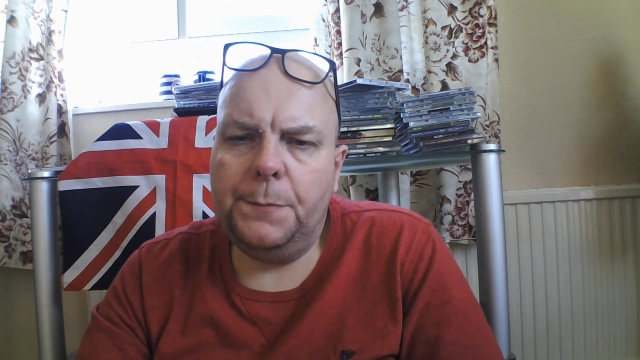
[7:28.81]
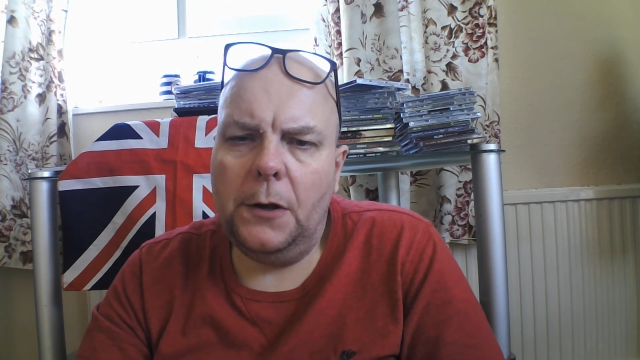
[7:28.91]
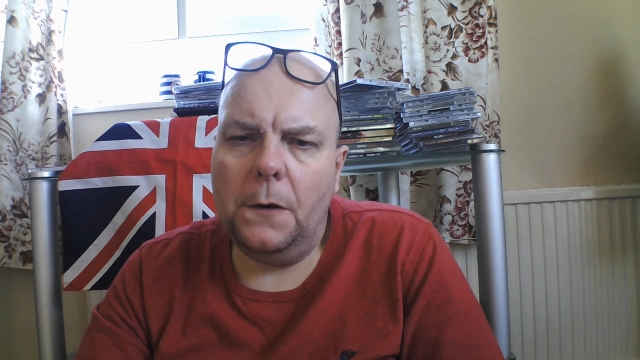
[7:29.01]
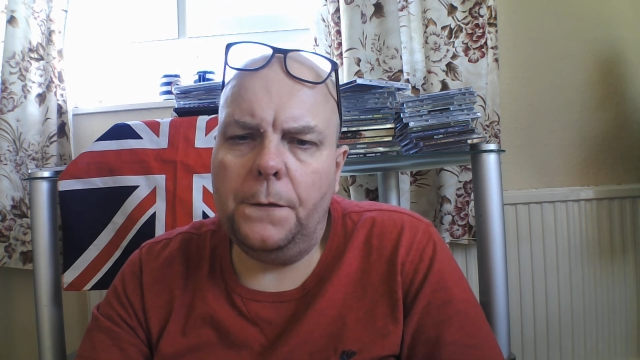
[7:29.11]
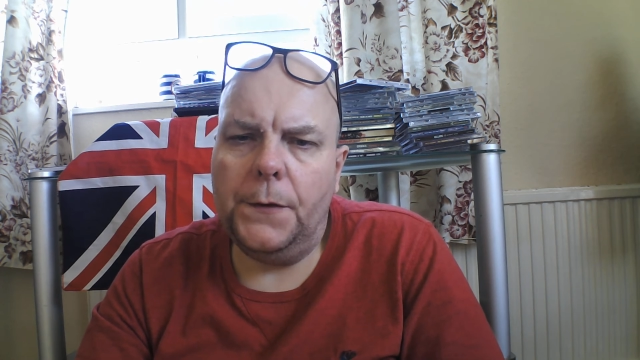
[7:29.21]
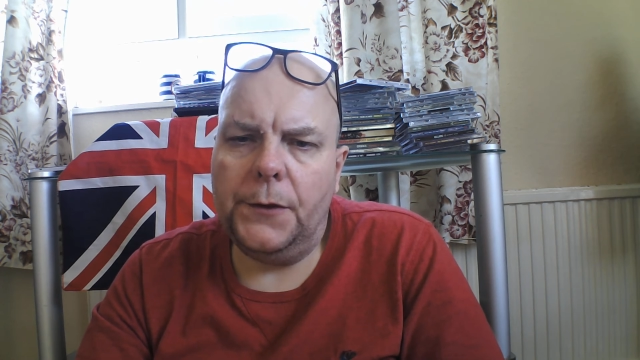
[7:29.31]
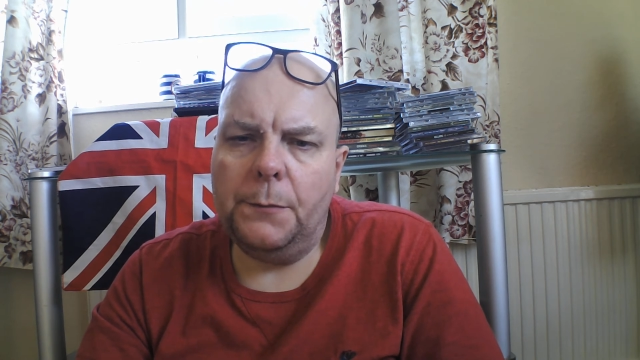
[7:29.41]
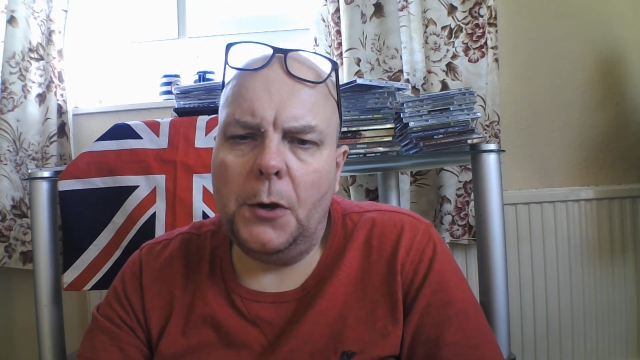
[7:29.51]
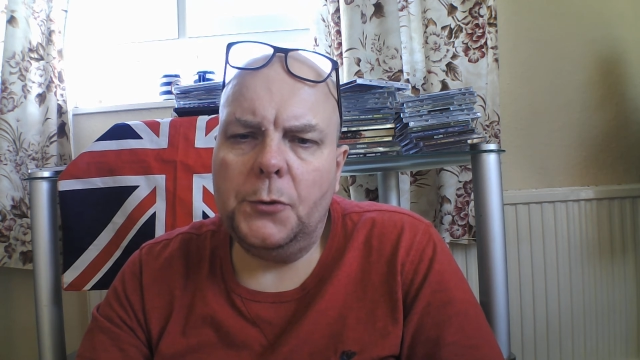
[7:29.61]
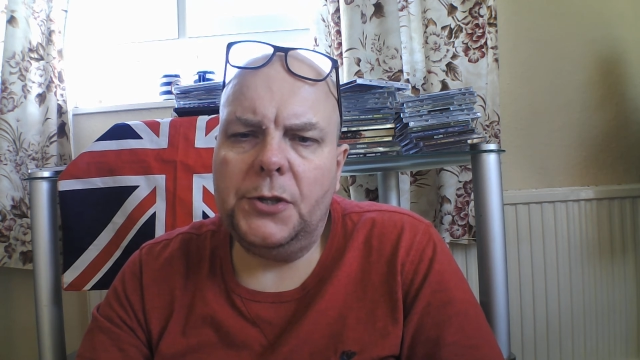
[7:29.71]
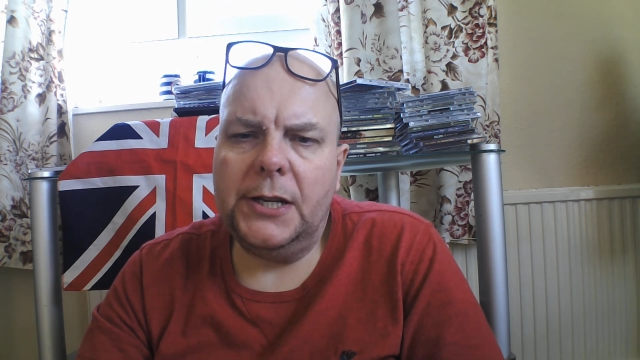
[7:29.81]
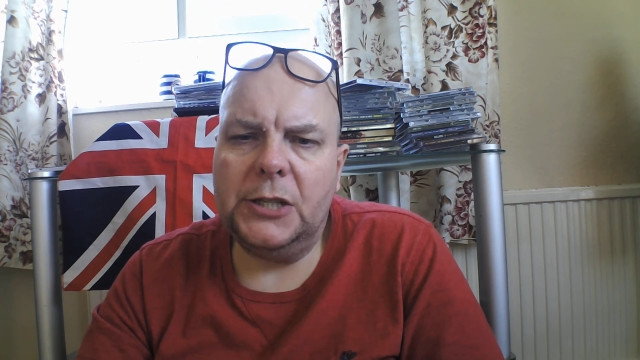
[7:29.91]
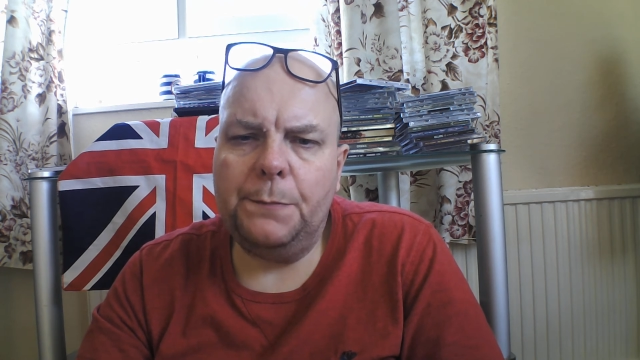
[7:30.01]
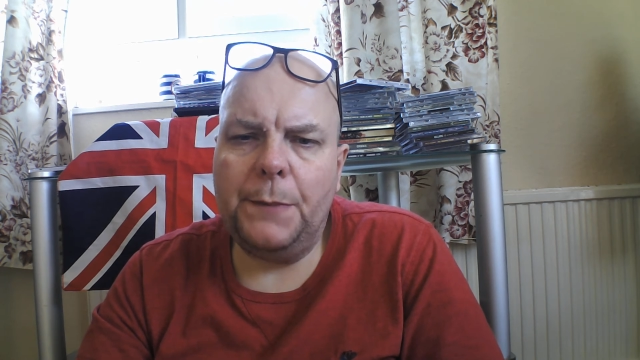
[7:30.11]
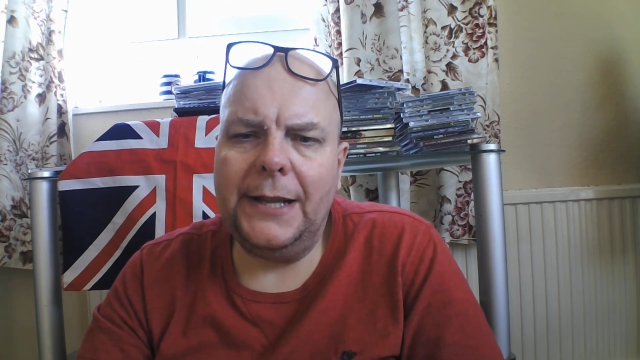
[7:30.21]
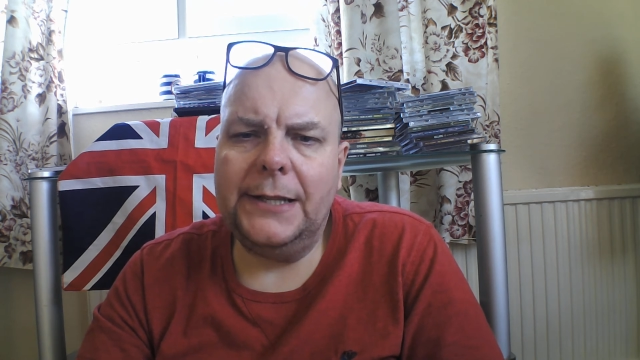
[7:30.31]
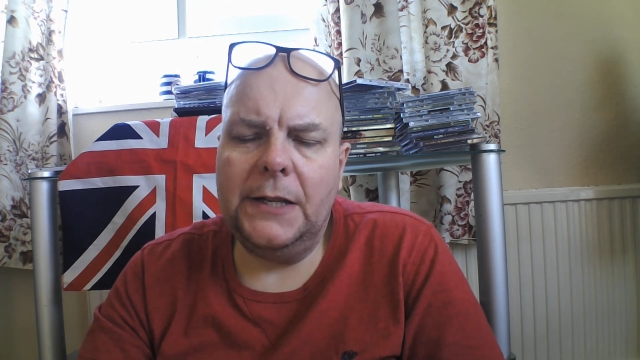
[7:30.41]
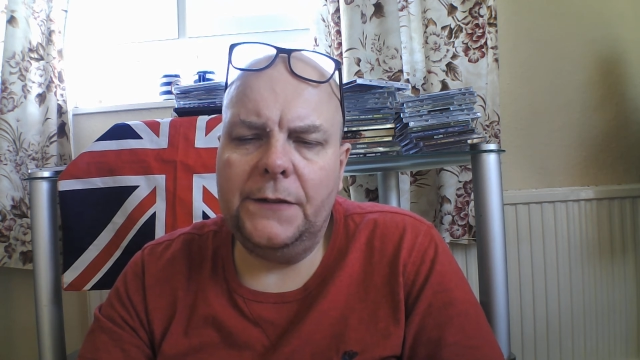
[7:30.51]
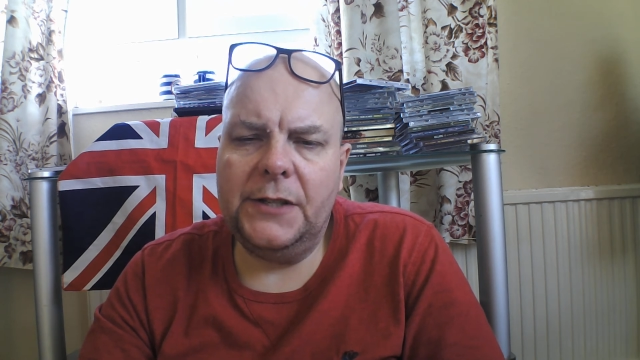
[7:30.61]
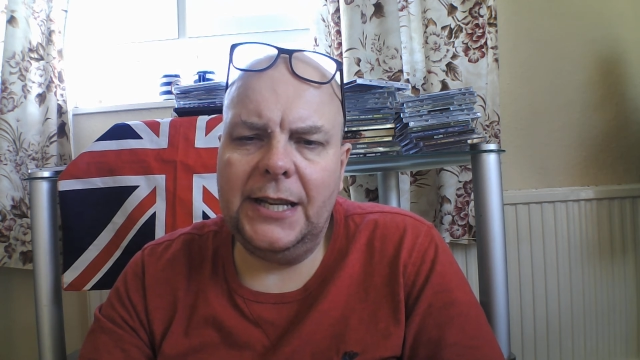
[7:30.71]
be offered the most
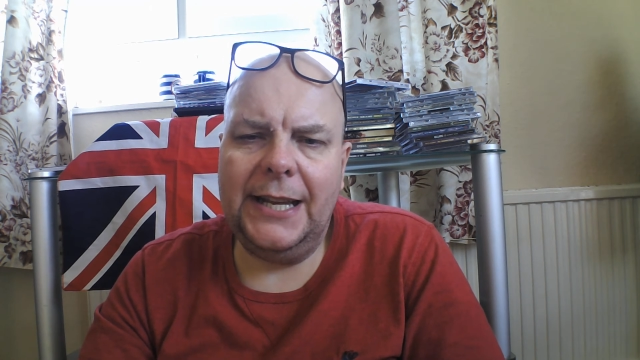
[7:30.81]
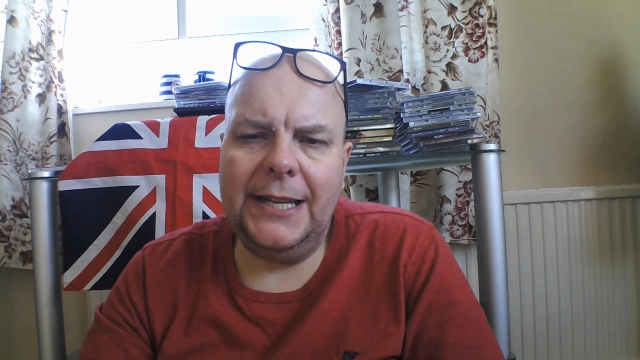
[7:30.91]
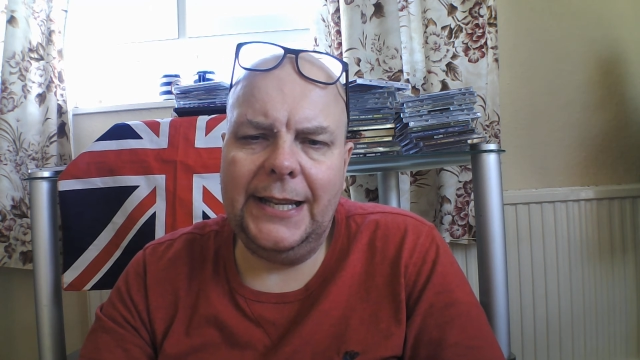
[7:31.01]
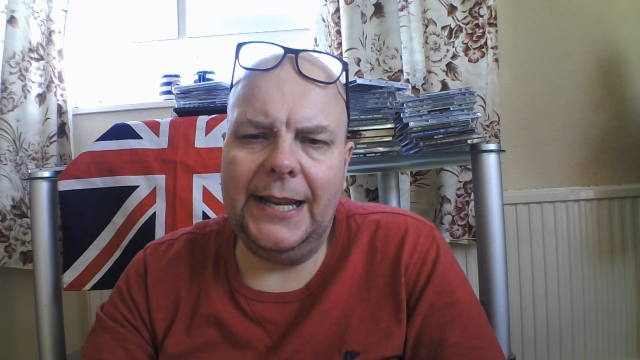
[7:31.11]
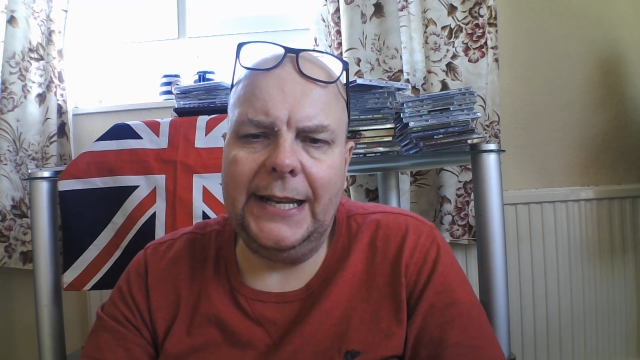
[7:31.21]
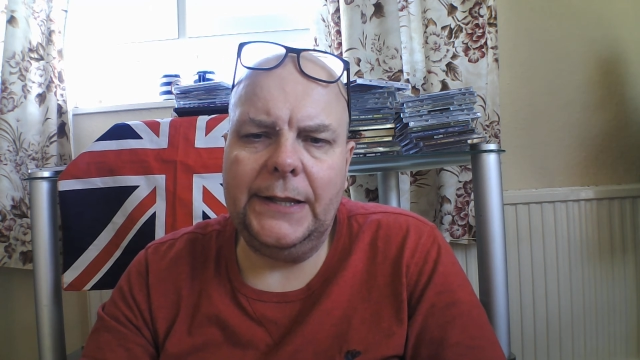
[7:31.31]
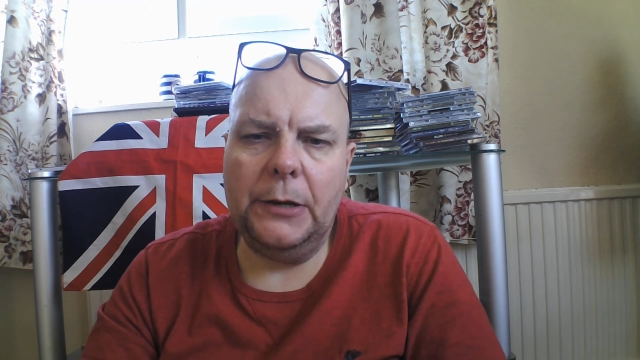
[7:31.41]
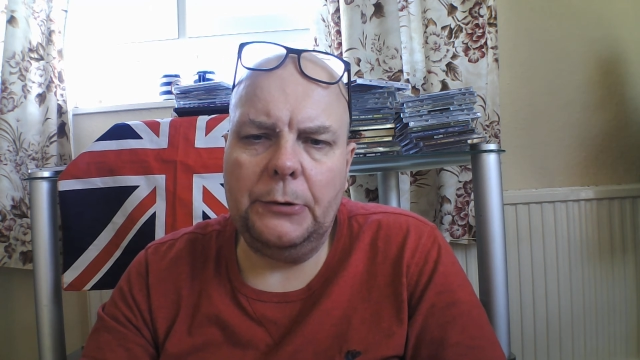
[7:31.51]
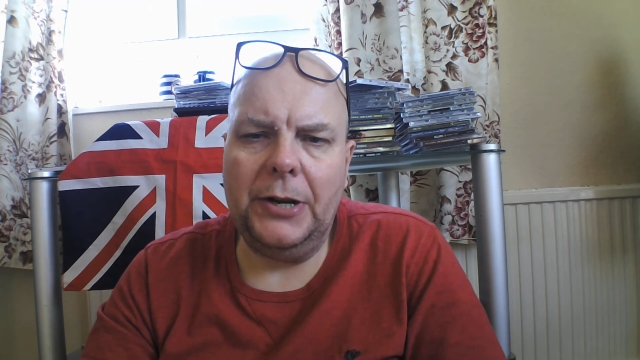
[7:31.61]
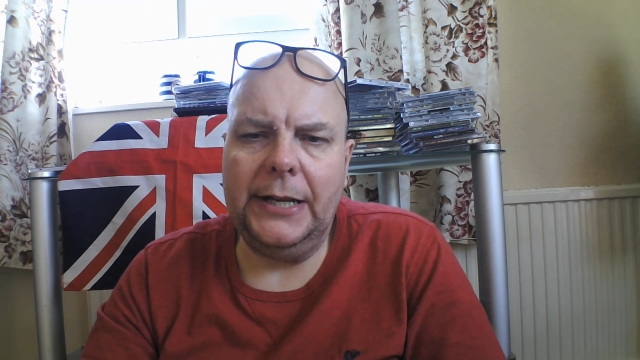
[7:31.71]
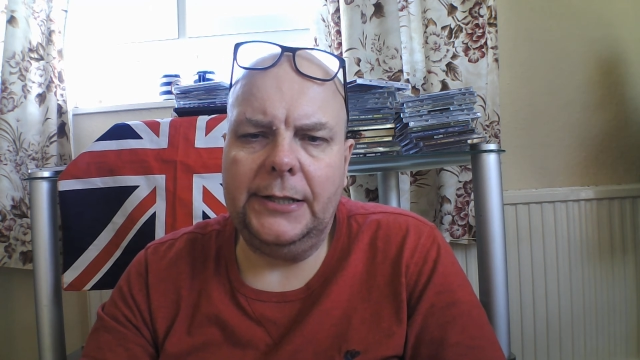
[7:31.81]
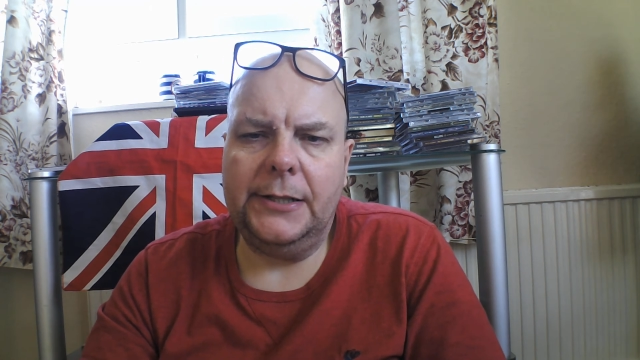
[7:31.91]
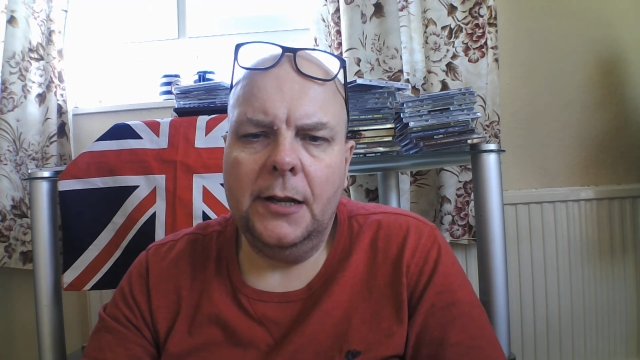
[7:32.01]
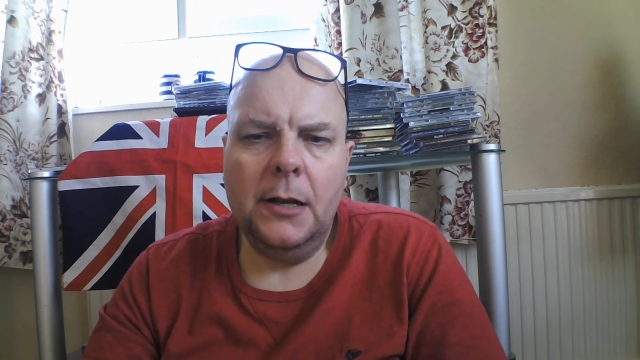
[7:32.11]
expensive CD there is.